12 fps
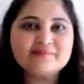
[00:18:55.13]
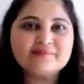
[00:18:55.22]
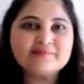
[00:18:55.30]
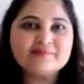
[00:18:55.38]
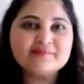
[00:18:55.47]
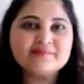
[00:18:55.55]

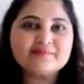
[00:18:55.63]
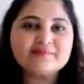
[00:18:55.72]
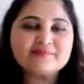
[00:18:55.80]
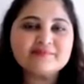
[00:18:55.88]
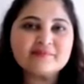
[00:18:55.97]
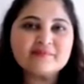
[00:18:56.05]

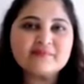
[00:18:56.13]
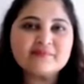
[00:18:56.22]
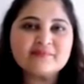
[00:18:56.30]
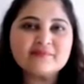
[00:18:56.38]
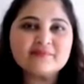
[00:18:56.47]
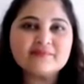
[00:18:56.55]

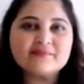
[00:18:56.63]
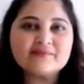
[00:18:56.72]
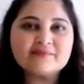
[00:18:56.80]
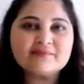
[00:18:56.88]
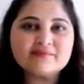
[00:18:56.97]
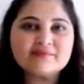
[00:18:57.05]

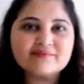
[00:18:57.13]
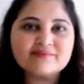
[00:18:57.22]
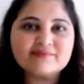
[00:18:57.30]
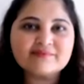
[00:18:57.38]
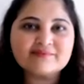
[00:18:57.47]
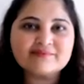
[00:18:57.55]

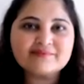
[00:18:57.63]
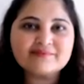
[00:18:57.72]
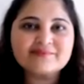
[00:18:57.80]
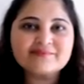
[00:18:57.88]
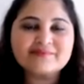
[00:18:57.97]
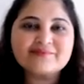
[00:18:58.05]

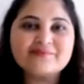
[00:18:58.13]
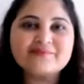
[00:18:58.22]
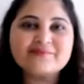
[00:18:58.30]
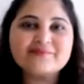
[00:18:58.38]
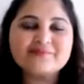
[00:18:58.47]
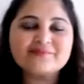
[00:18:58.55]

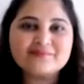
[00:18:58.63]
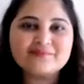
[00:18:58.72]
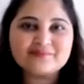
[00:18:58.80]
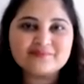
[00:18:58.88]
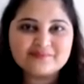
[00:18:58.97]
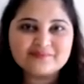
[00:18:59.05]

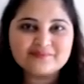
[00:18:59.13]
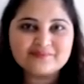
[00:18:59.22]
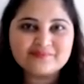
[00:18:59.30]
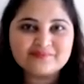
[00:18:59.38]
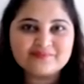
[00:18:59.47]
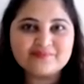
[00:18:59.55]

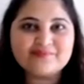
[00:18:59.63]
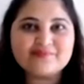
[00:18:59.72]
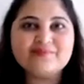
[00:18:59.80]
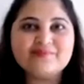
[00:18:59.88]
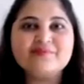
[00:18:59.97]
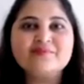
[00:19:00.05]

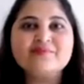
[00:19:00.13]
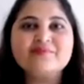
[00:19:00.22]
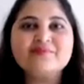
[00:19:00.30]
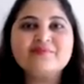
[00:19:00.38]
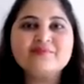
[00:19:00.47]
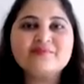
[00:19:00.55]

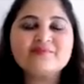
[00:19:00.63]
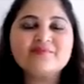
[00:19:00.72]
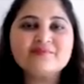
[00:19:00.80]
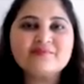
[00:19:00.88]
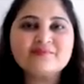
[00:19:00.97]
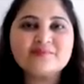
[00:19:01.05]

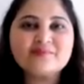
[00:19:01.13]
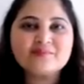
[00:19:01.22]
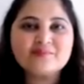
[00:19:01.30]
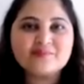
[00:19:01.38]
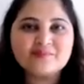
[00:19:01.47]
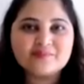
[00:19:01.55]

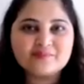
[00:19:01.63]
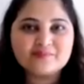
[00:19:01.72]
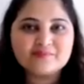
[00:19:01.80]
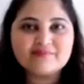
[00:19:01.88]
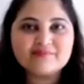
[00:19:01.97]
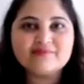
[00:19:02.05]

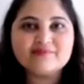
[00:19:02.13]
No words are spoken by the person on screen.